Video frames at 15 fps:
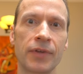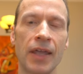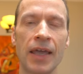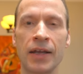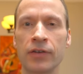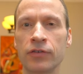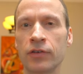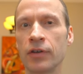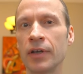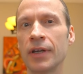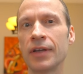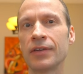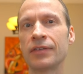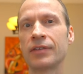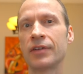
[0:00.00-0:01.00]
And as good
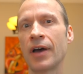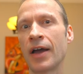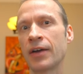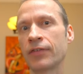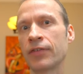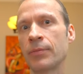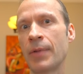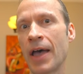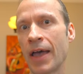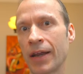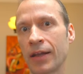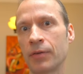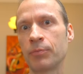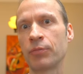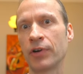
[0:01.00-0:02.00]
as
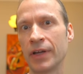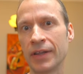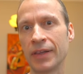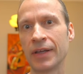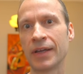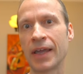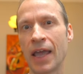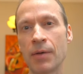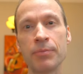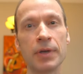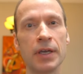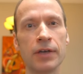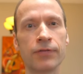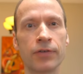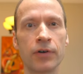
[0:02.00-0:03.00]
diaphragmatic breathing can
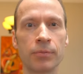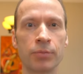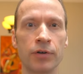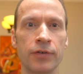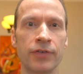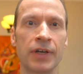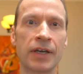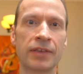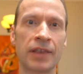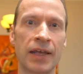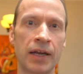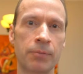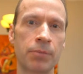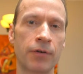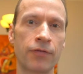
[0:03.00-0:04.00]
be for improving
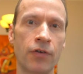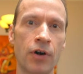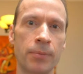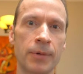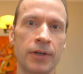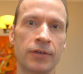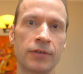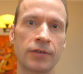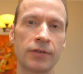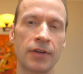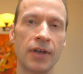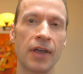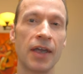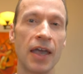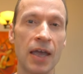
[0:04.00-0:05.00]
athletic performance,
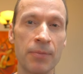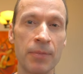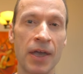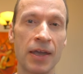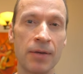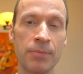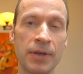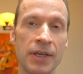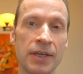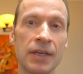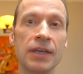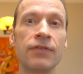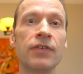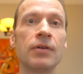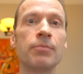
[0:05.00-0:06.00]
it may be
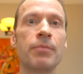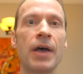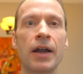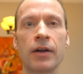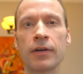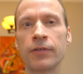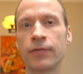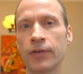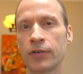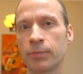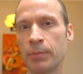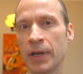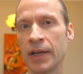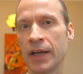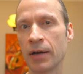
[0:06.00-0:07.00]
even better for
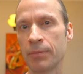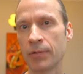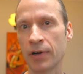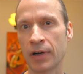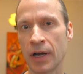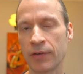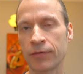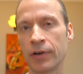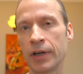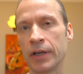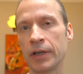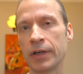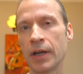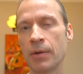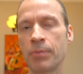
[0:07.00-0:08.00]
speeding up
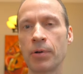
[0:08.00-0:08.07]
recovery and